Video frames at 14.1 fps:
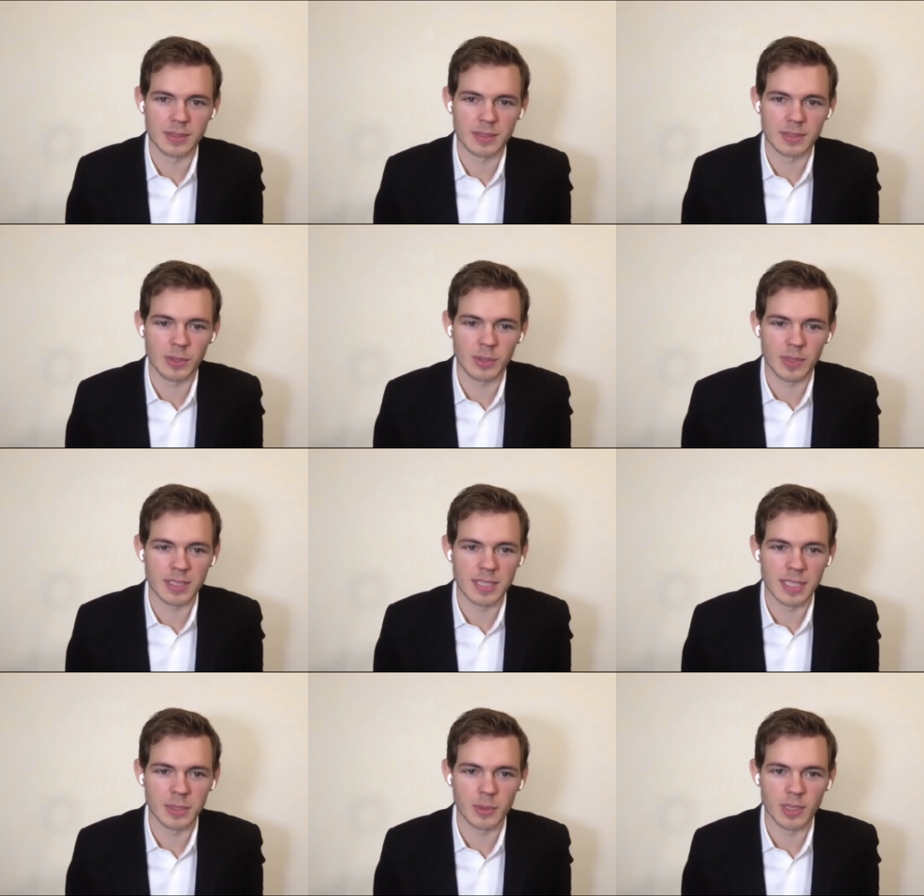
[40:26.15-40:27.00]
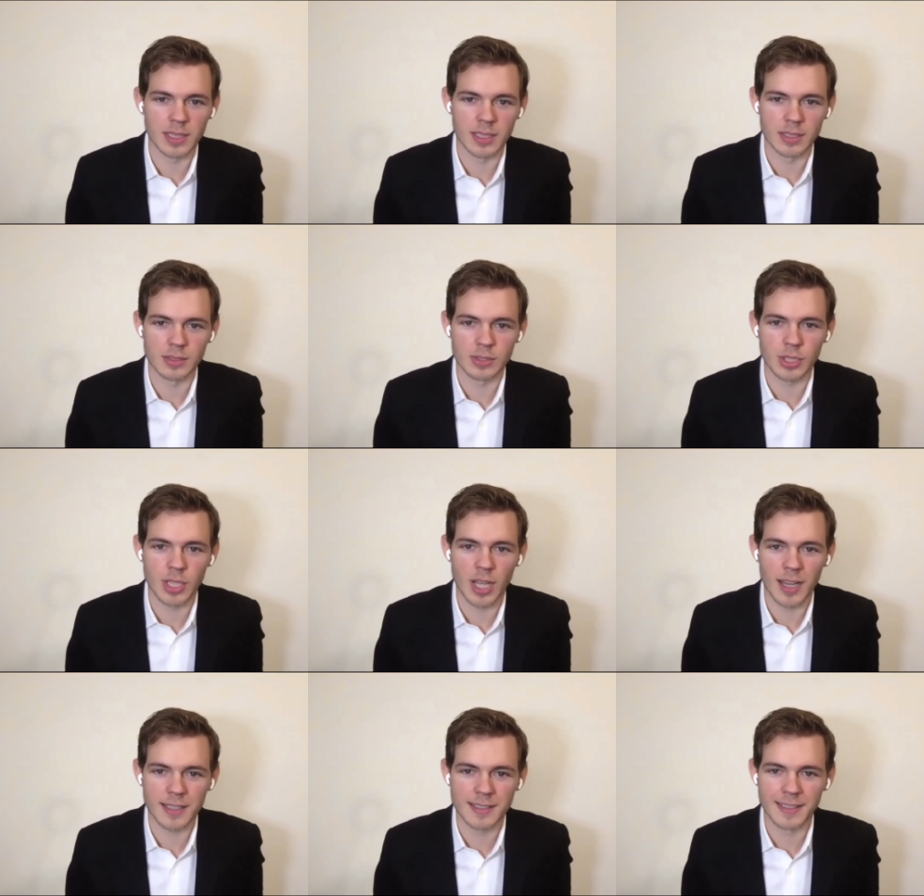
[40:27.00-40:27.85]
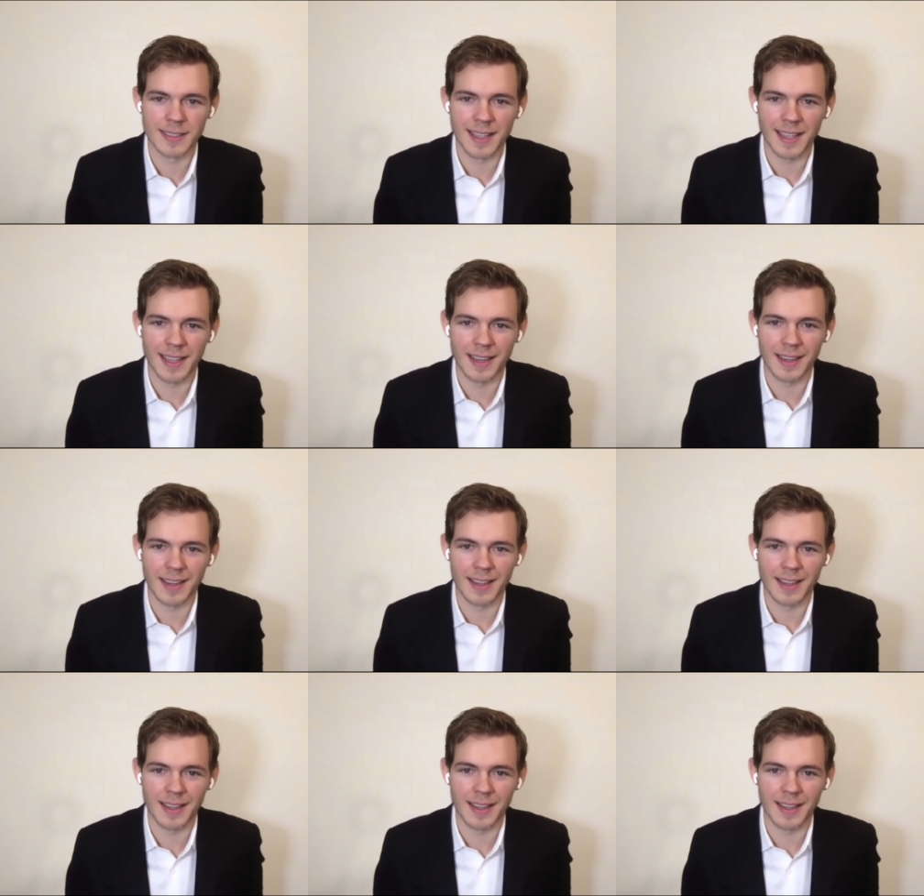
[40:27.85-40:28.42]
sort of continually shocked at